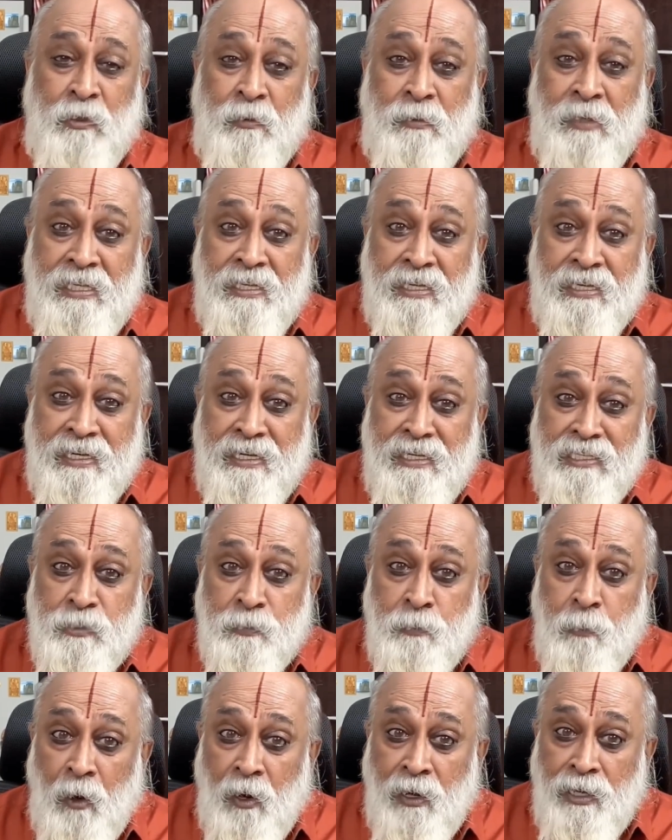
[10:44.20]
So when the
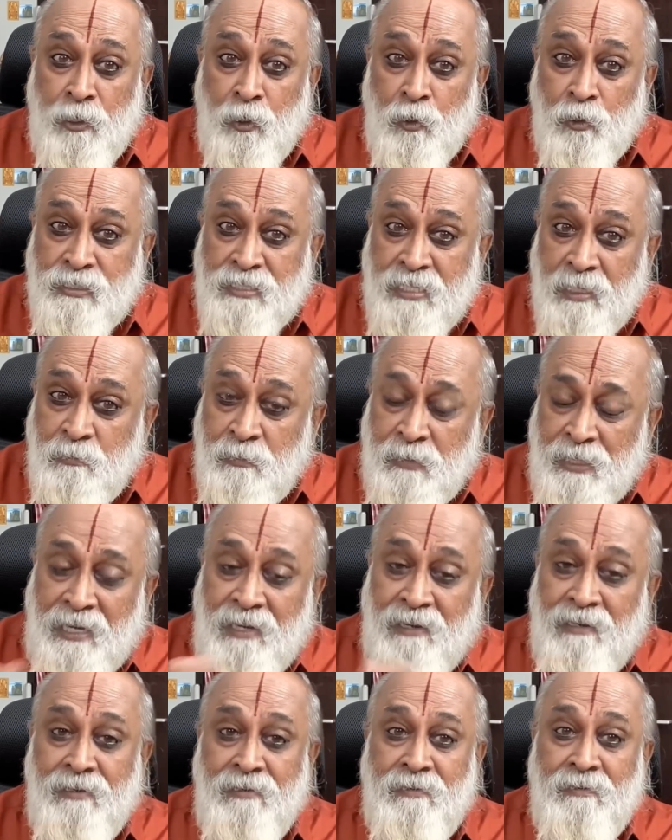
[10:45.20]
kids point out
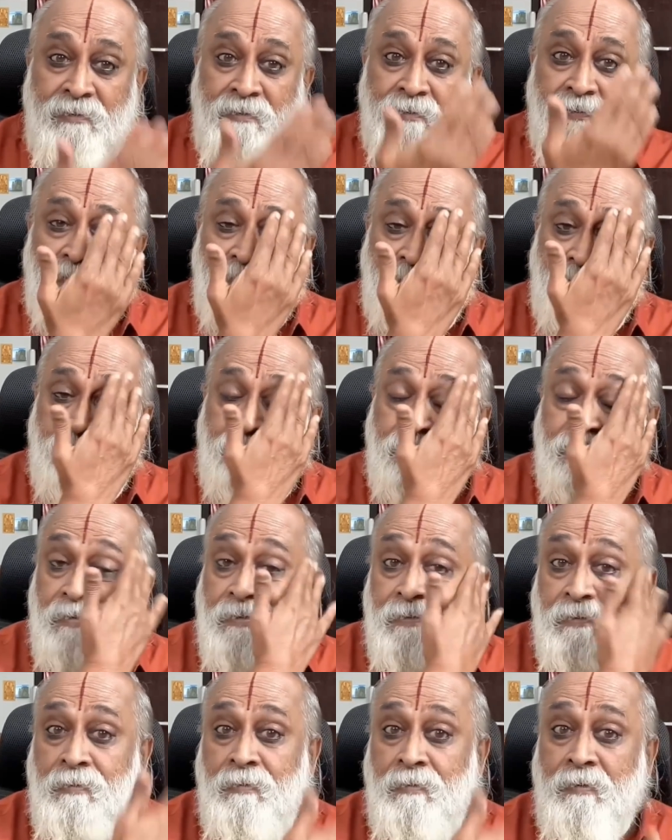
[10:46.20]
something,
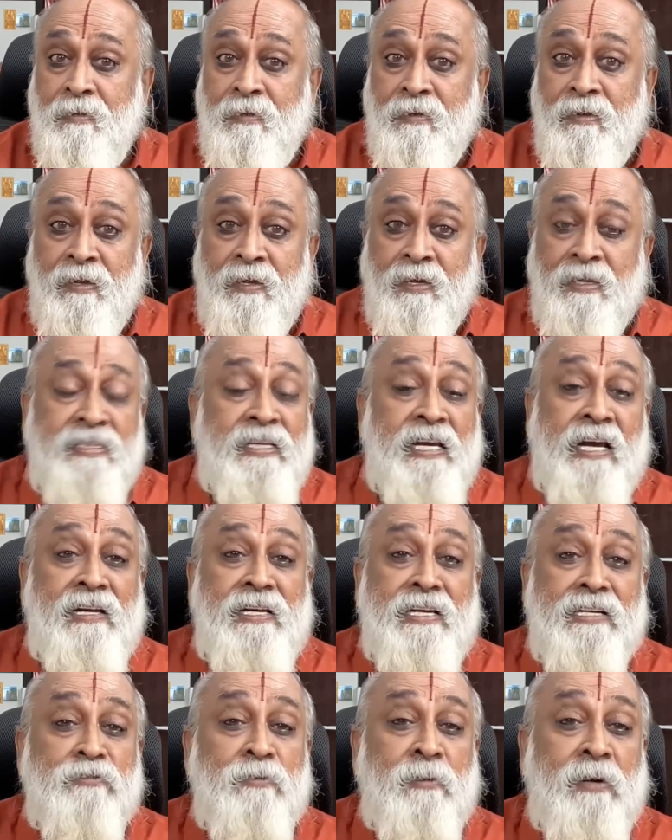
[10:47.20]

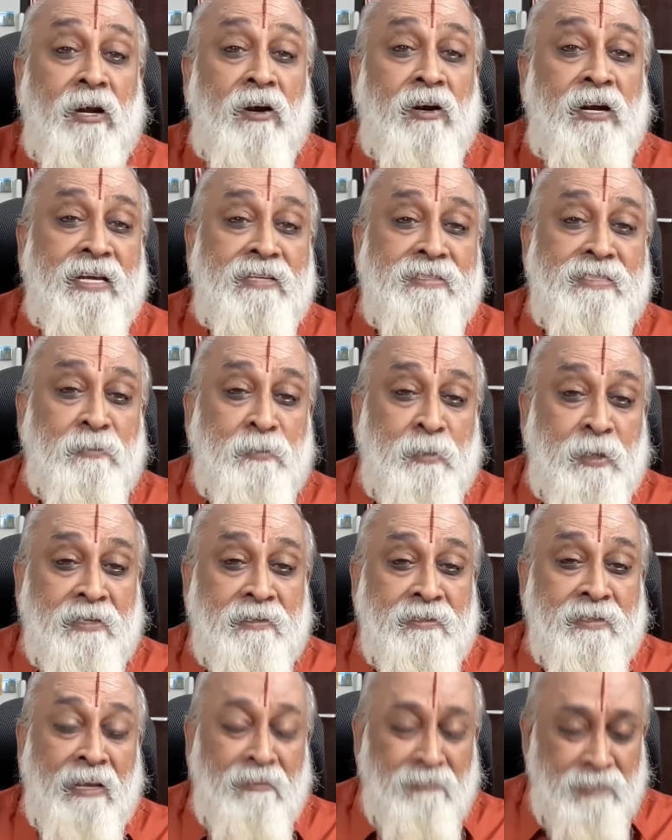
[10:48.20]
the elders will not
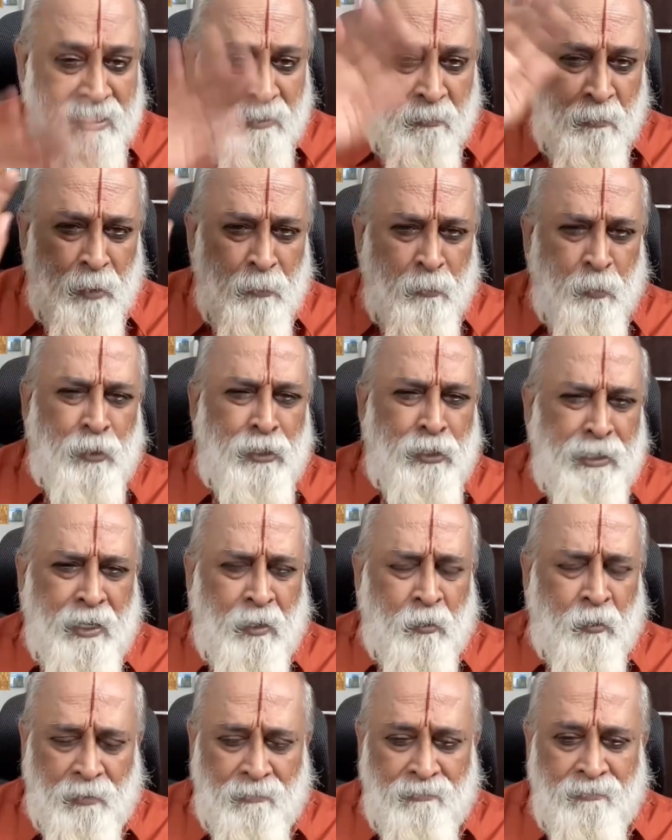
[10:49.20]
accept it. They will simply put
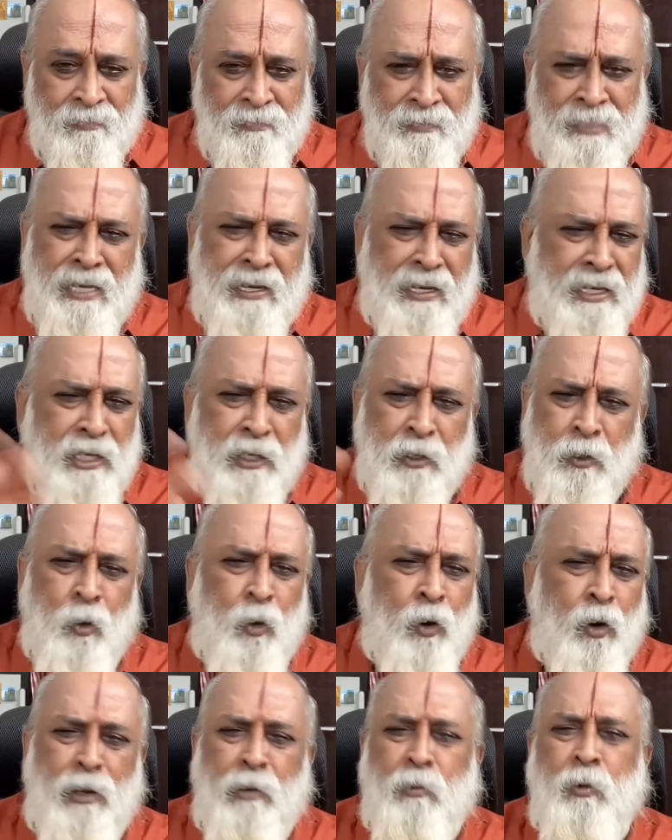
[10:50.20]
it down. Their
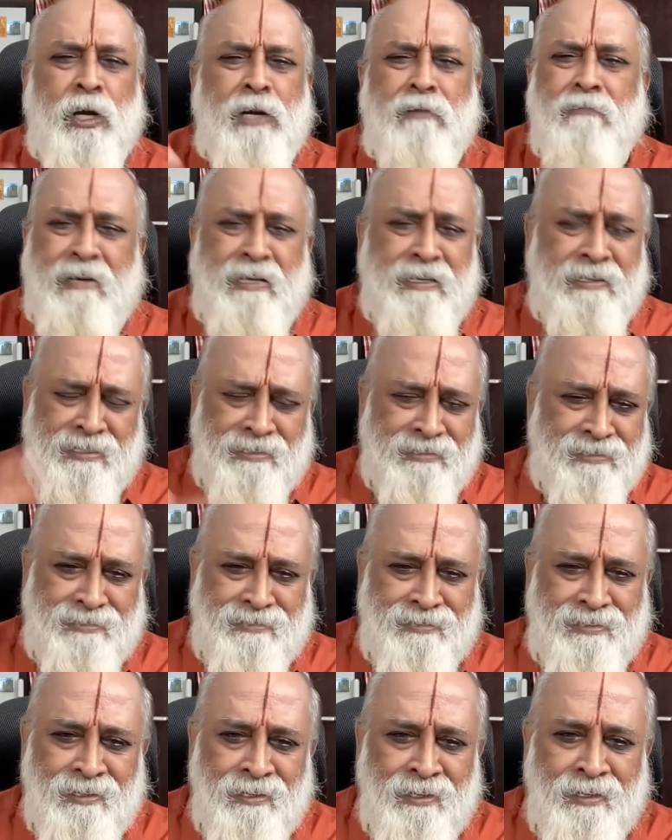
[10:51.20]
ego or whatever it
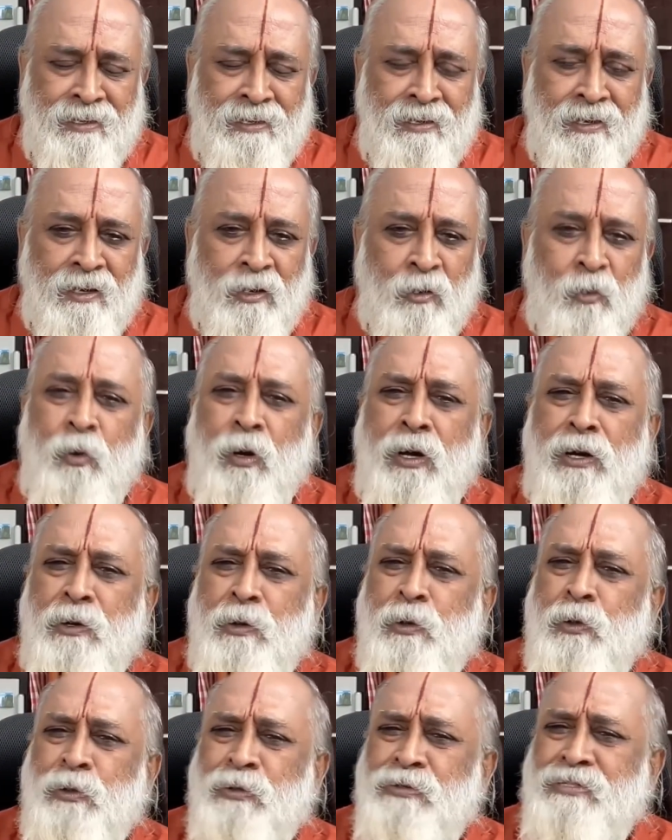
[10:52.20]
is. Who
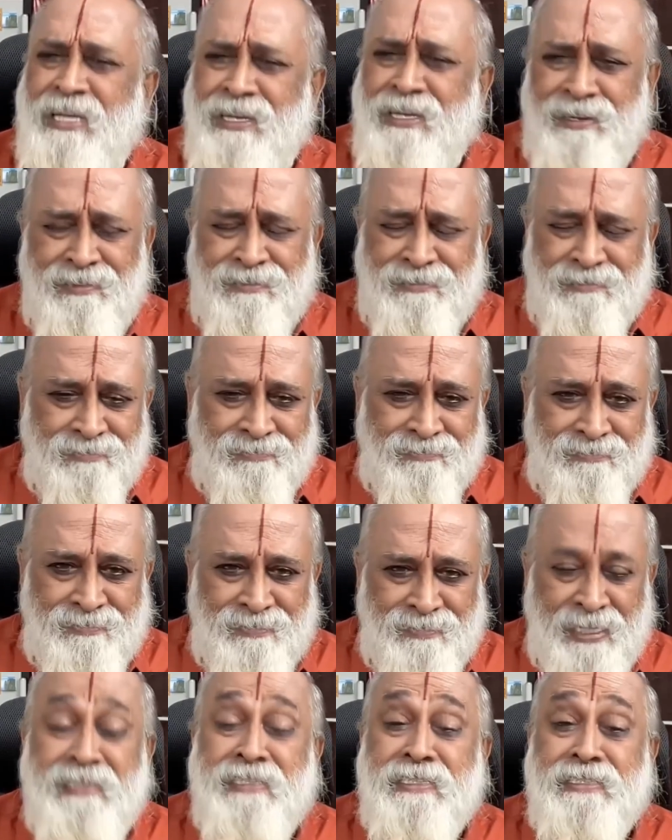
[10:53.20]
are you to say?
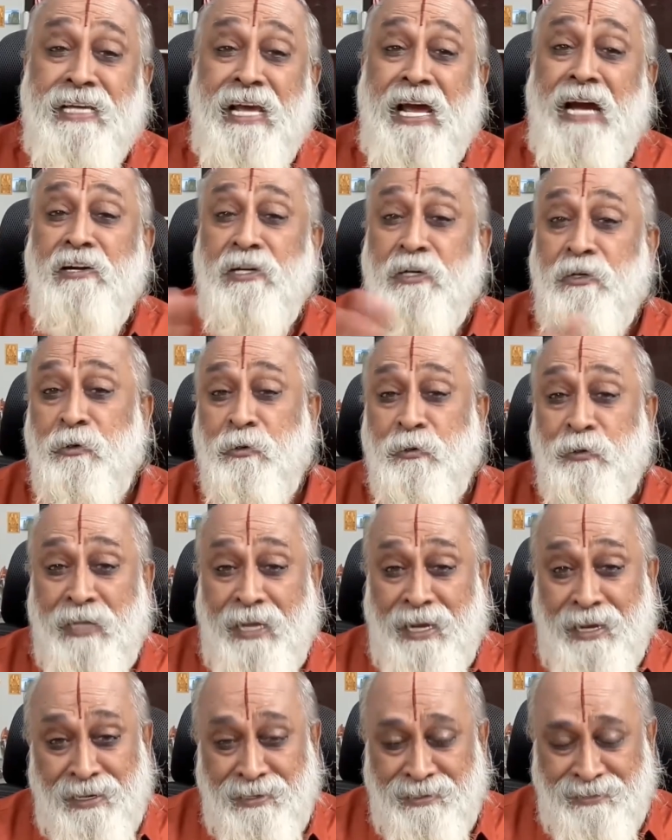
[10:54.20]
That is the
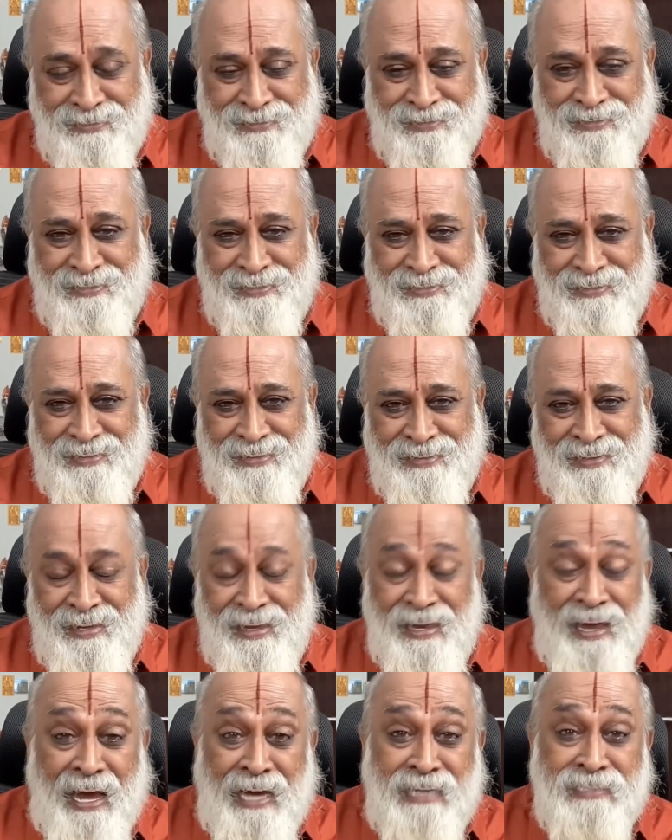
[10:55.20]
attitude they had.
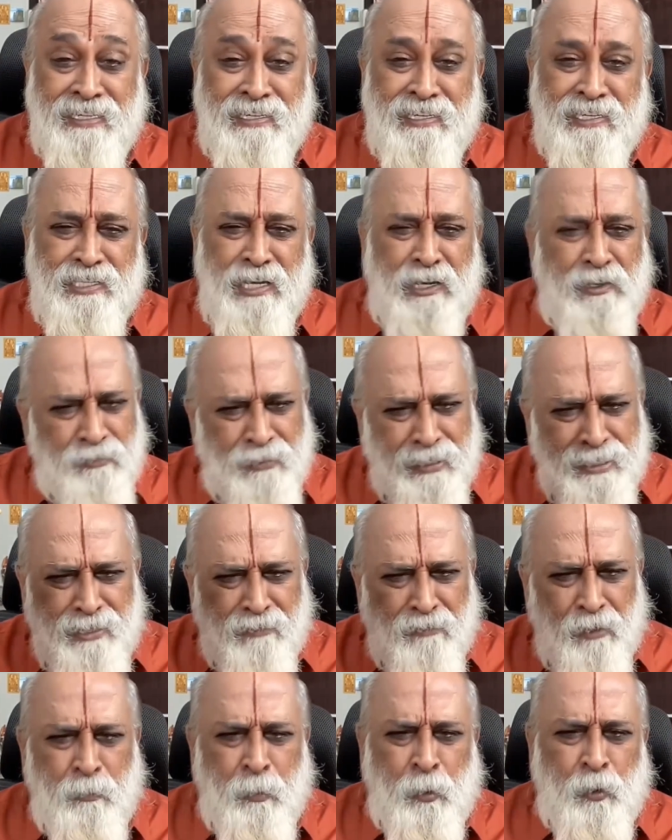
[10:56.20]
As a result of which
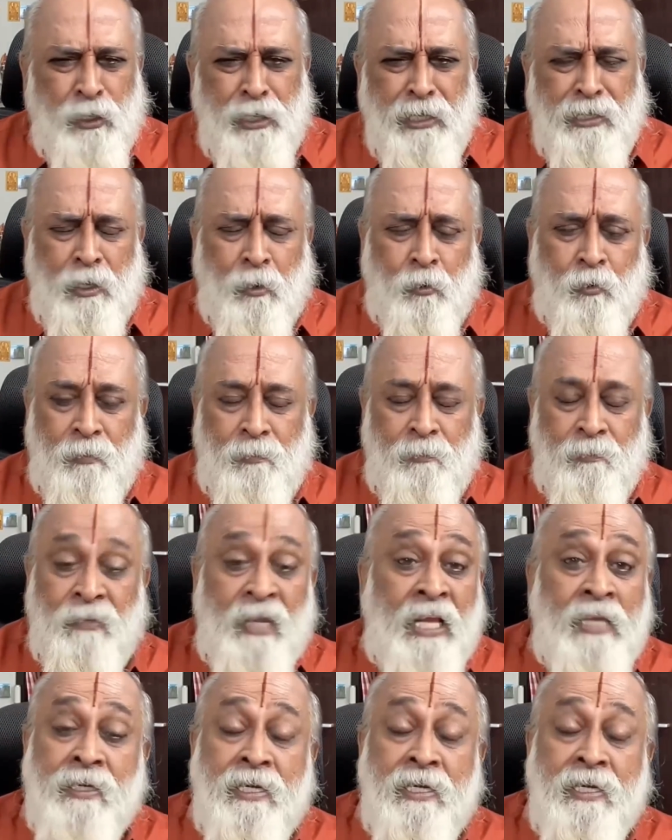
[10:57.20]
they will put it down.